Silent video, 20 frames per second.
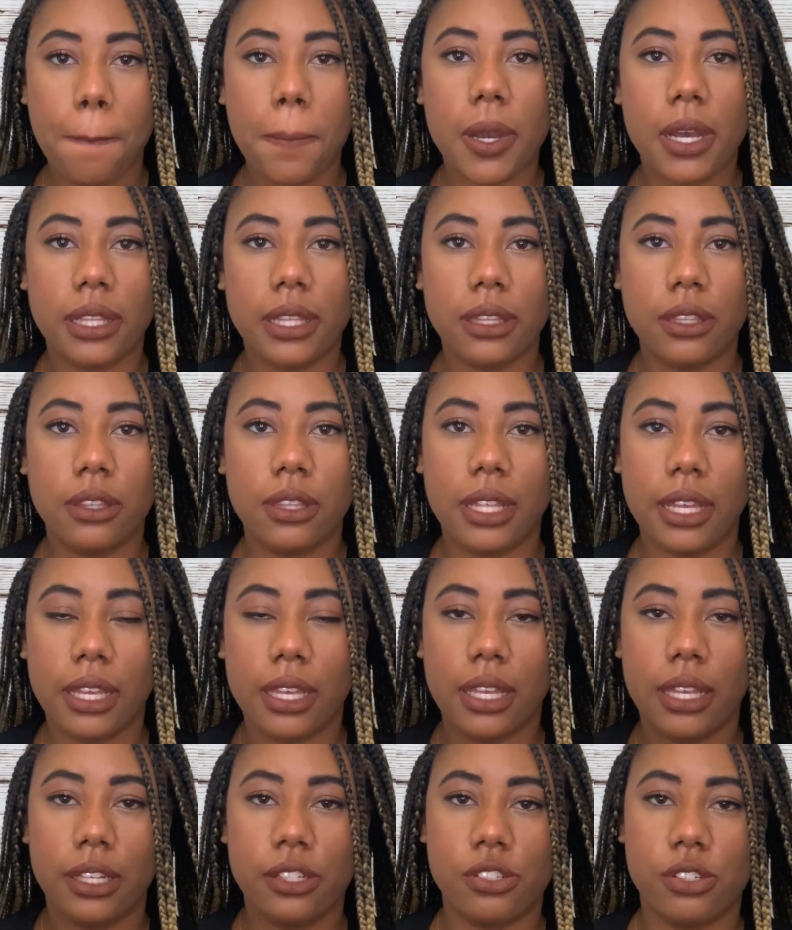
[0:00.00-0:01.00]
but
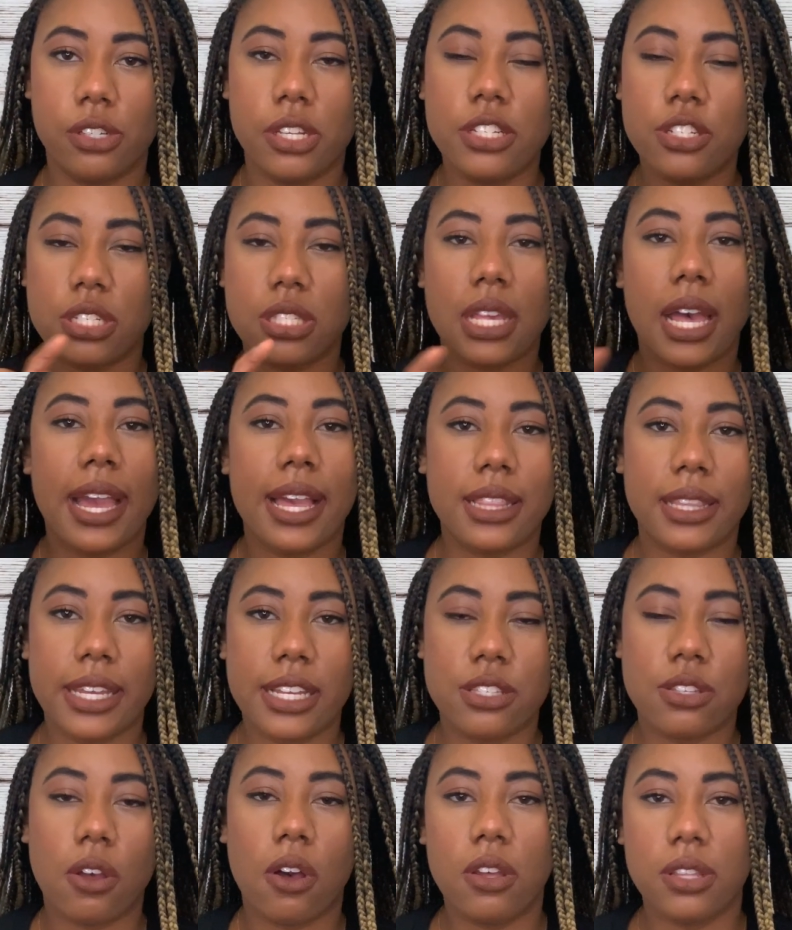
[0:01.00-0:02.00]
it just
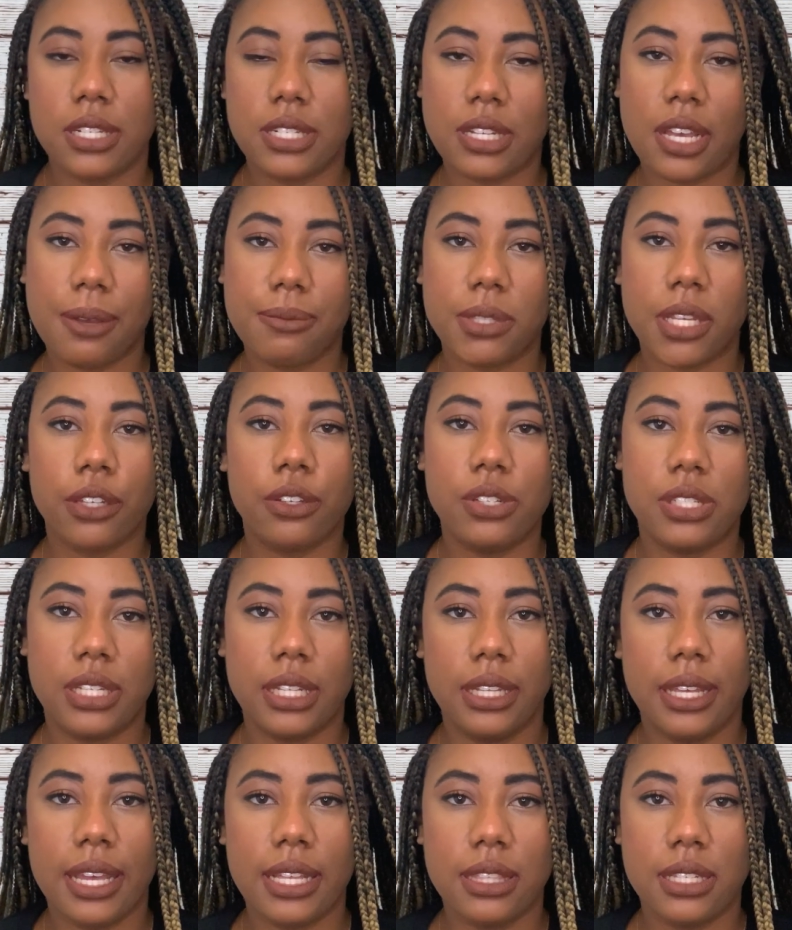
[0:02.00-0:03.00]
highlights all the times that you
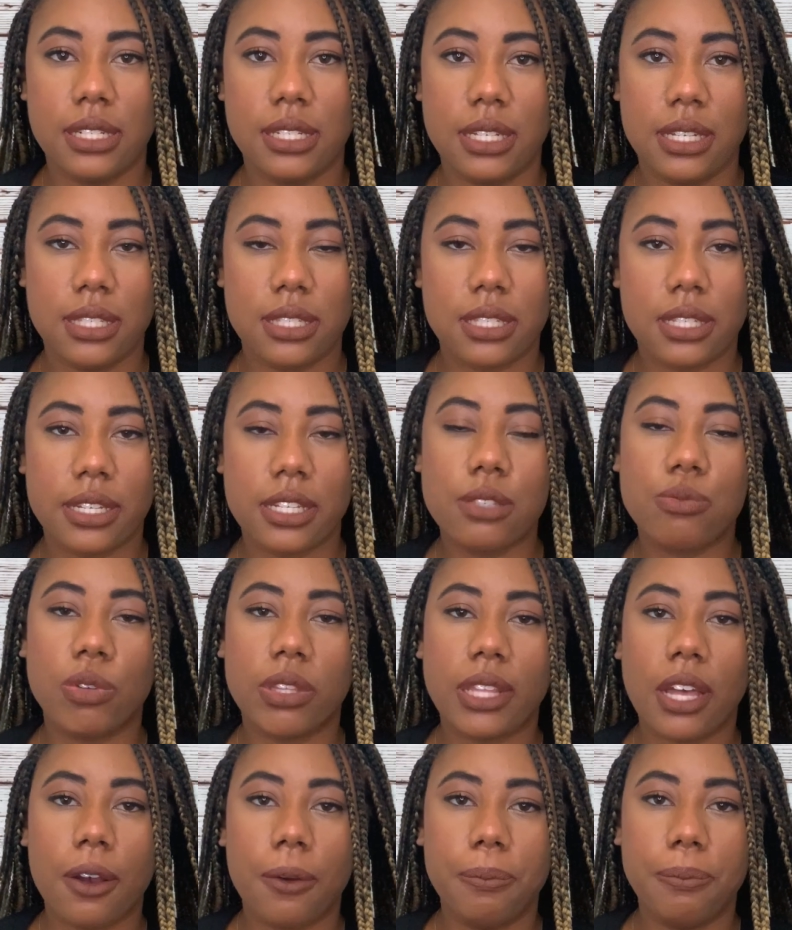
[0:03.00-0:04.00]
did get in the dean's list
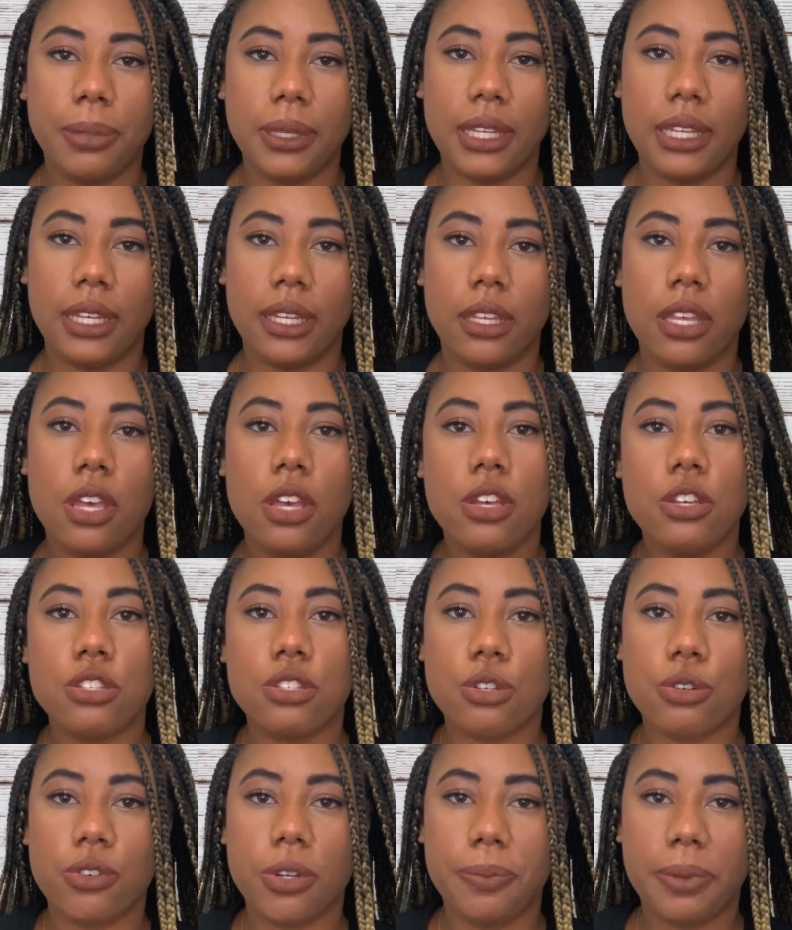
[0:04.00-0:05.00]
without being
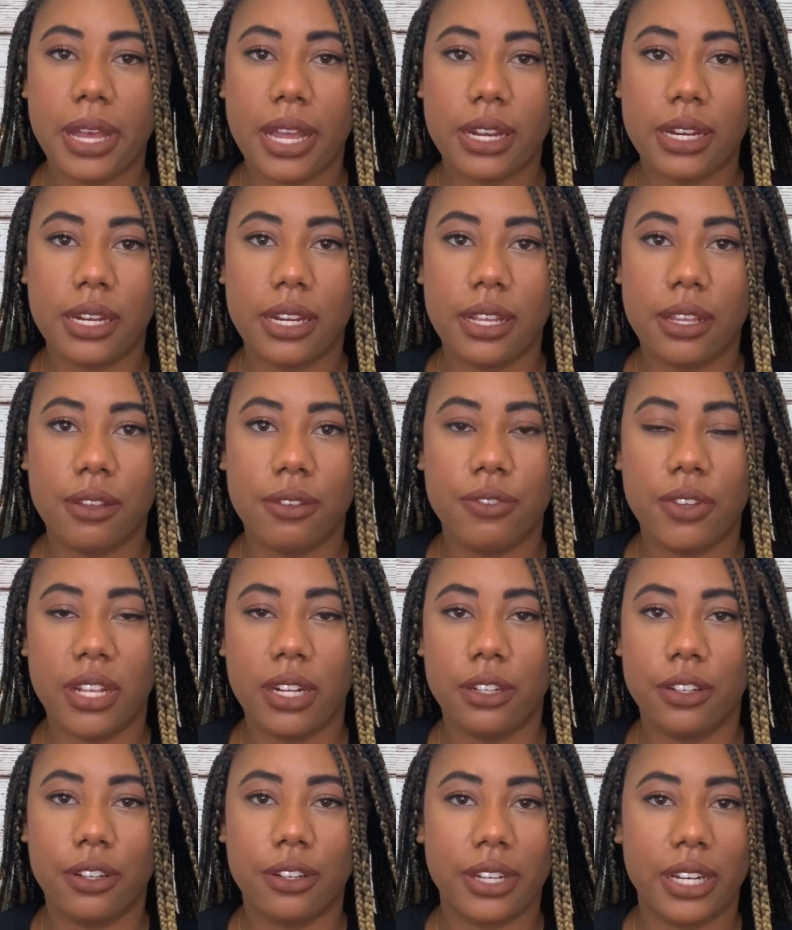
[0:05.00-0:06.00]
so repetitive
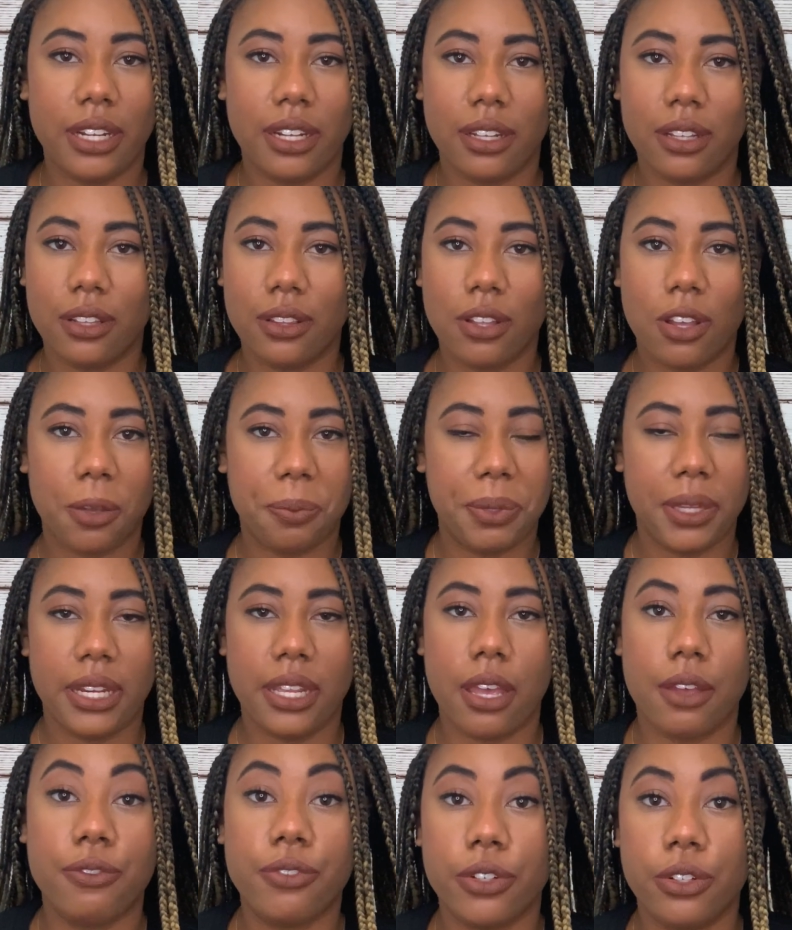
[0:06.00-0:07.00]
and creating a long
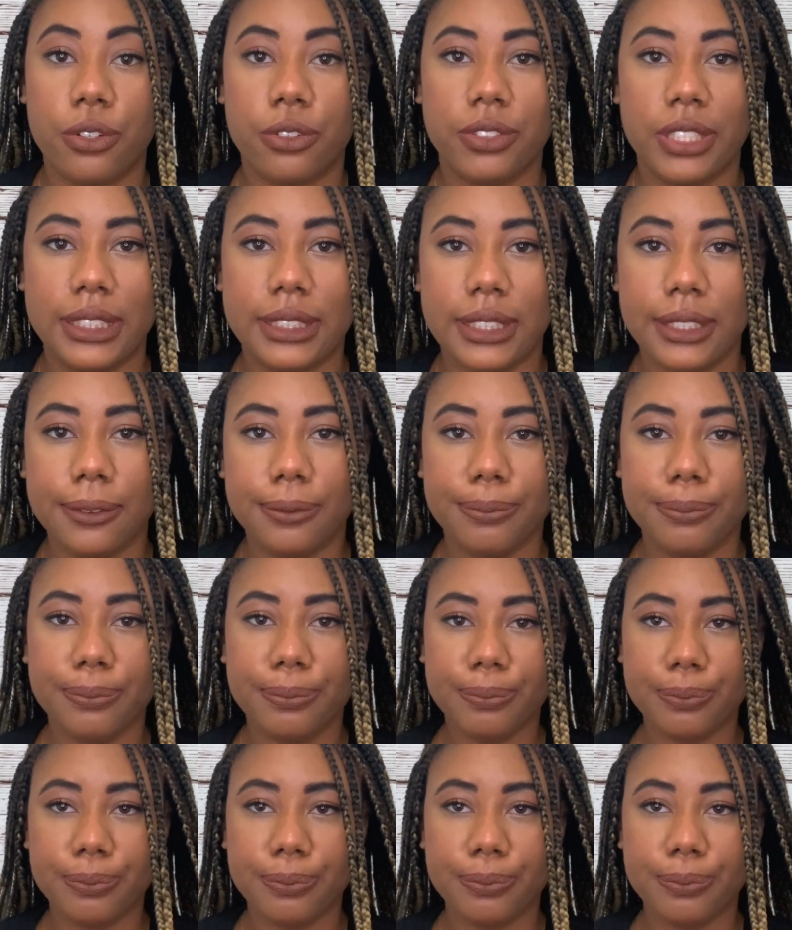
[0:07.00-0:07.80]
PDF for no reason.